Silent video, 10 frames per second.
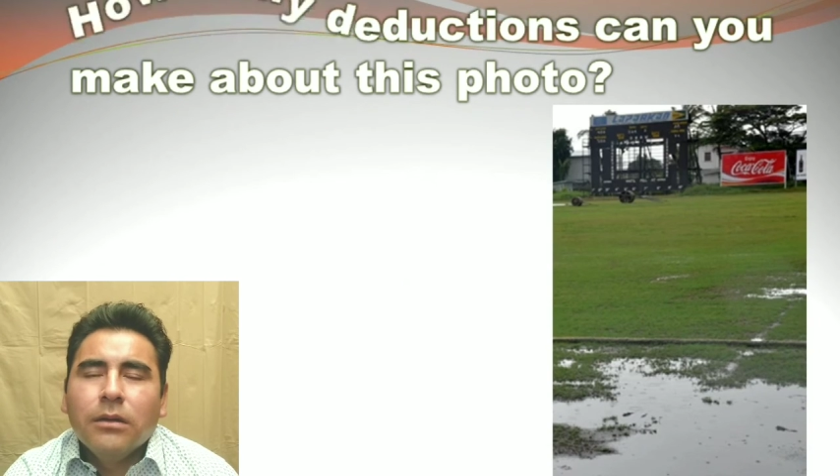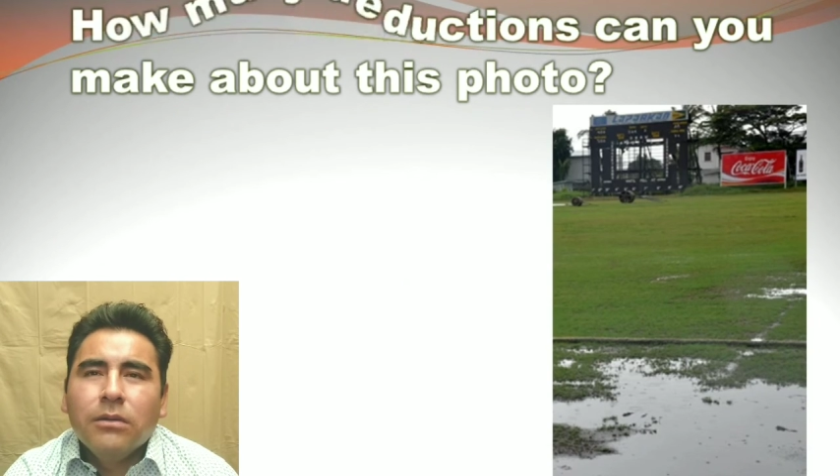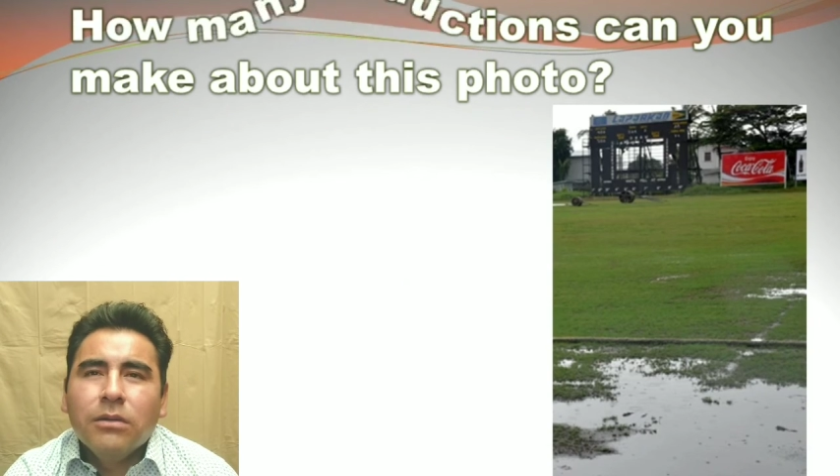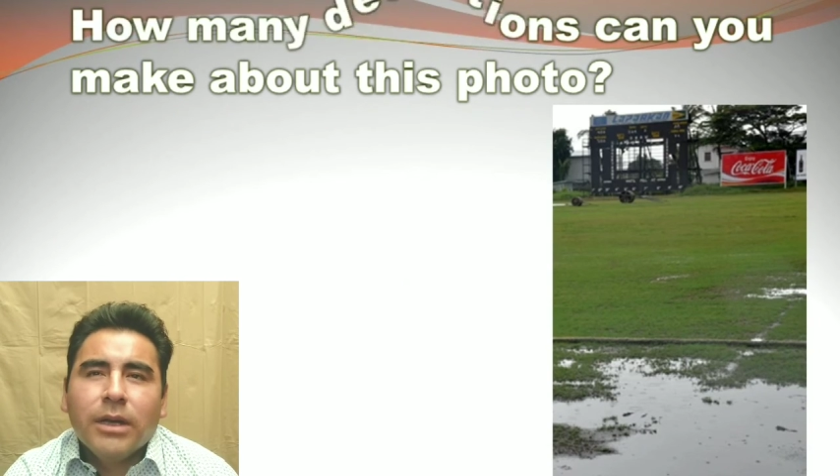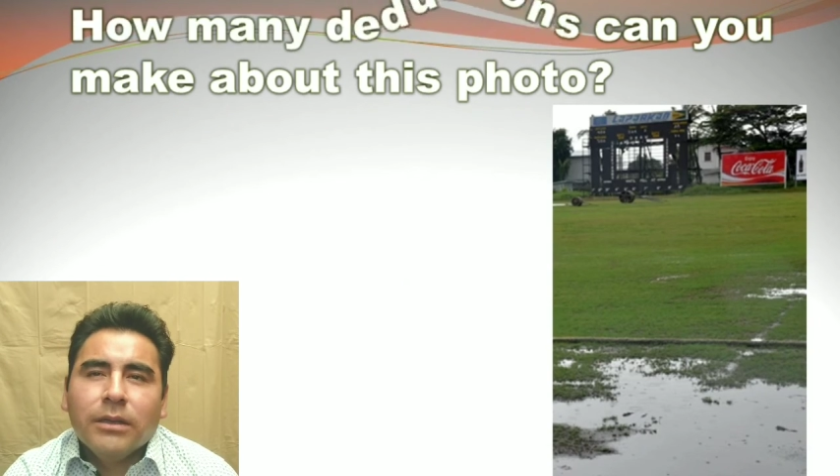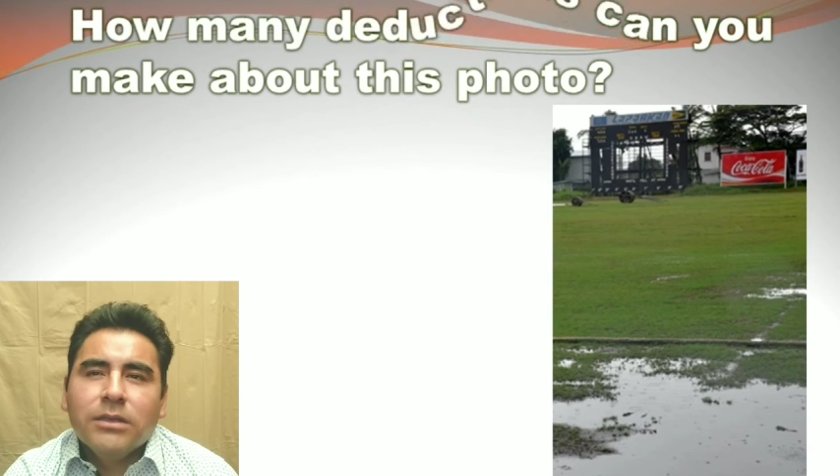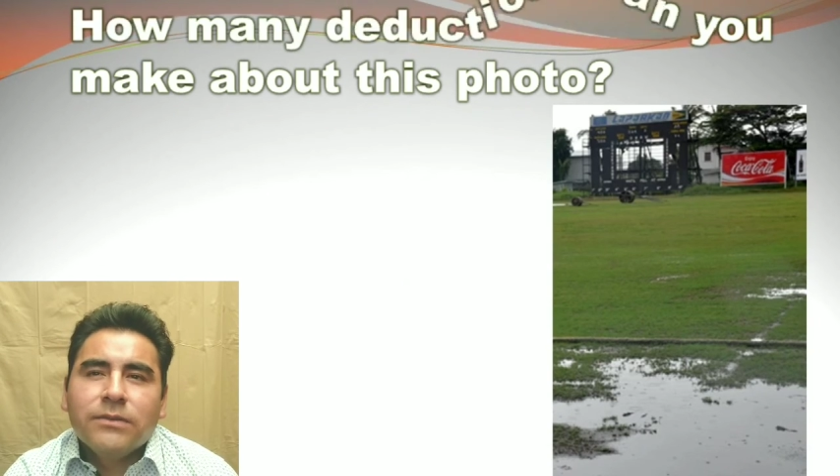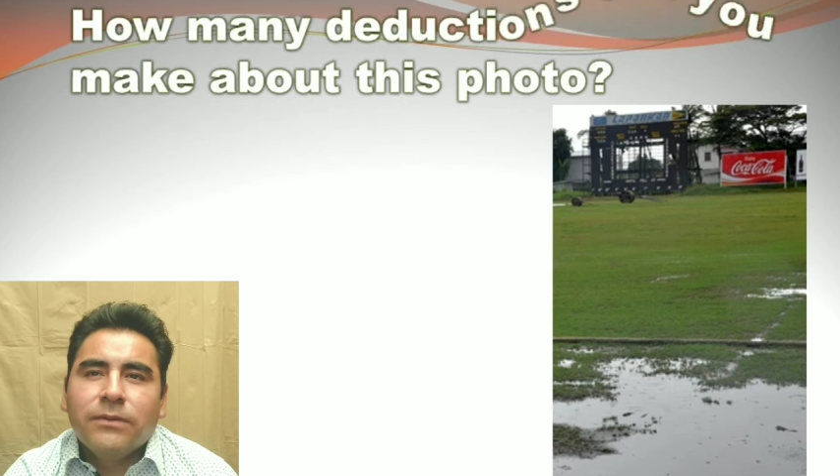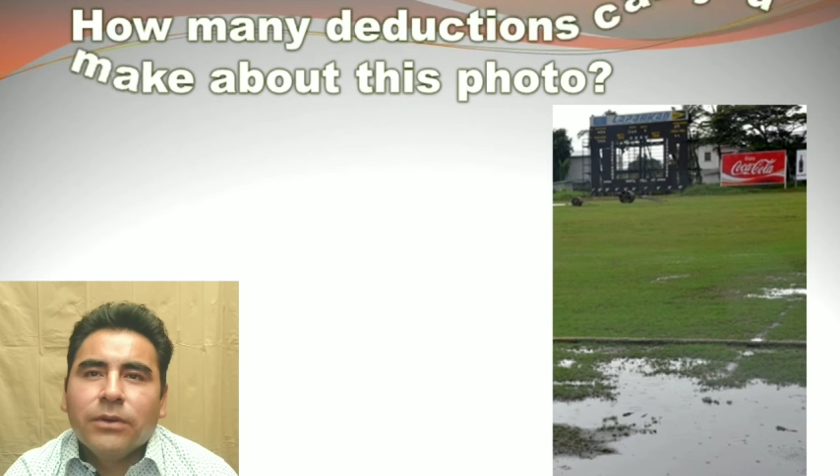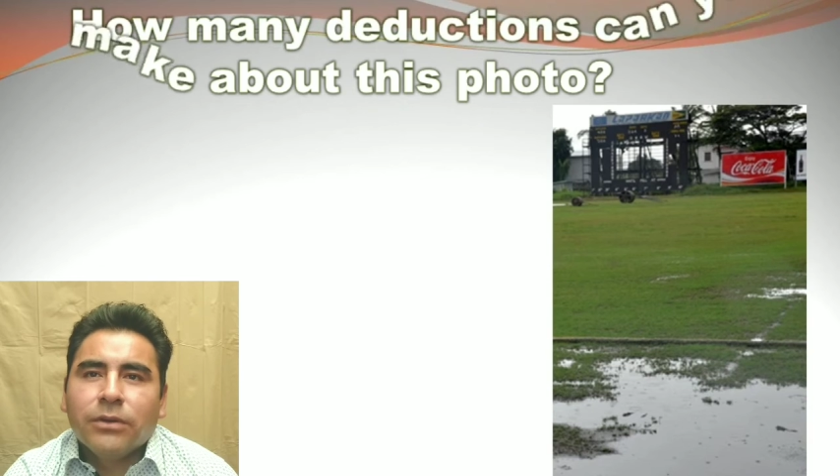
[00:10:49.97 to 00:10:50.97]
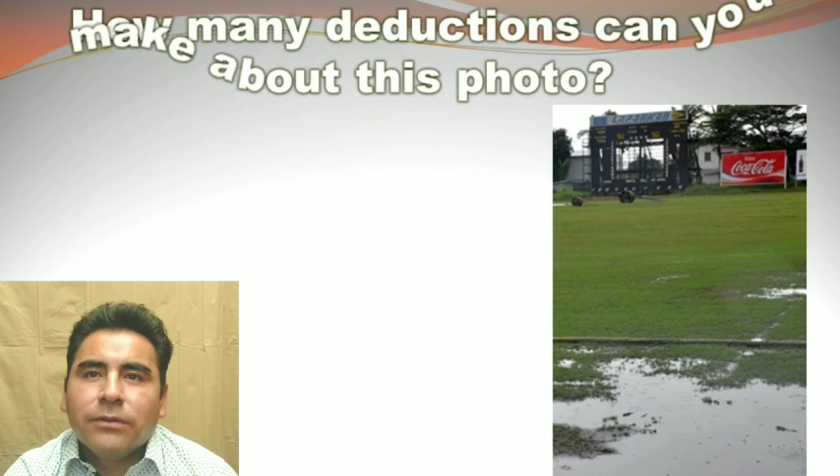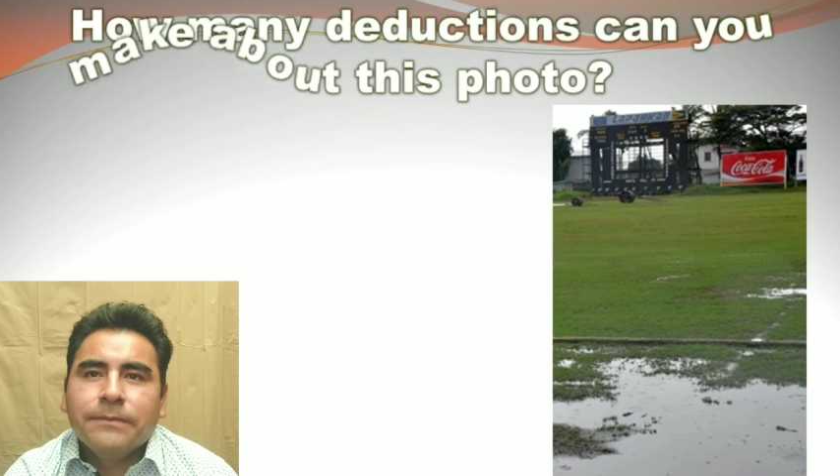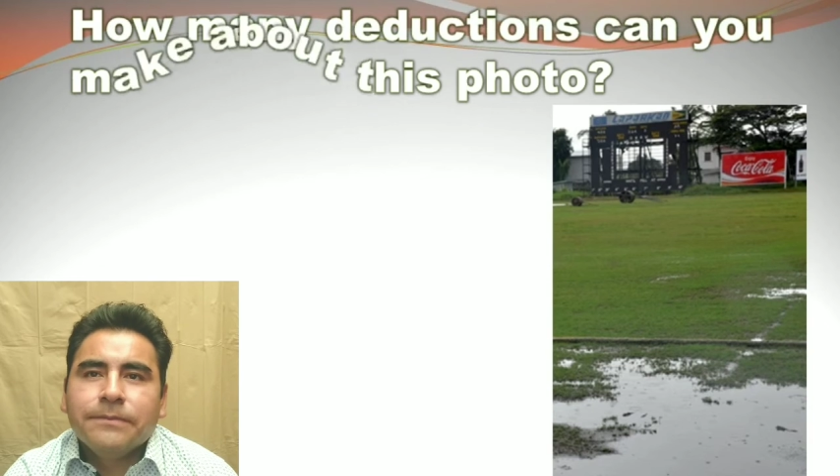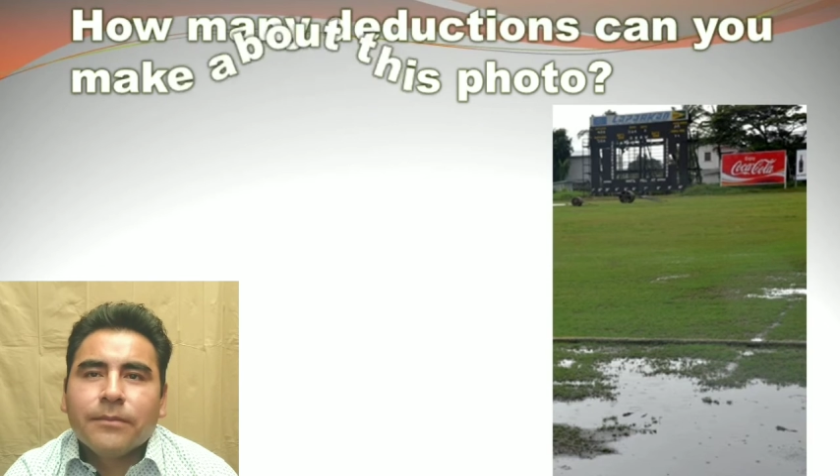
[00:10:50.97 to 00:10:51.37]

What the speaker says: Look at this photo.